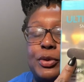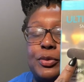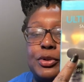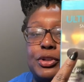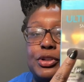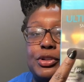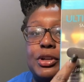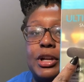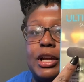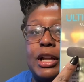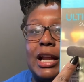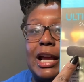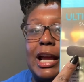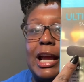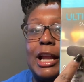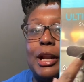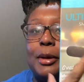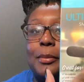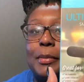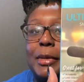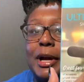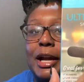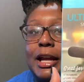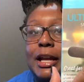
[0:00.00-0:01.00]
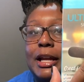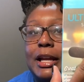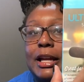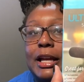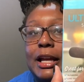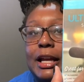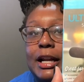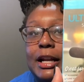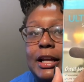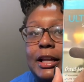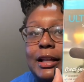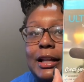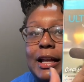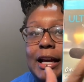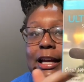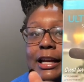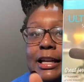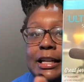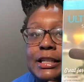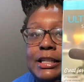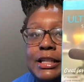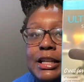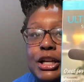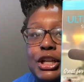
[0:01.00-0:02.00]
where you can add a mic and a
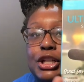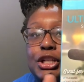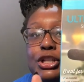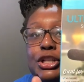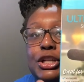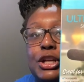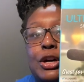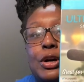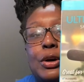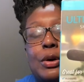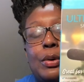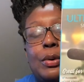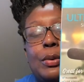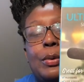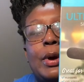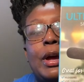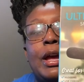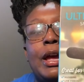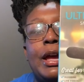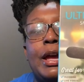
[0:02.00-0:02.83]
light. So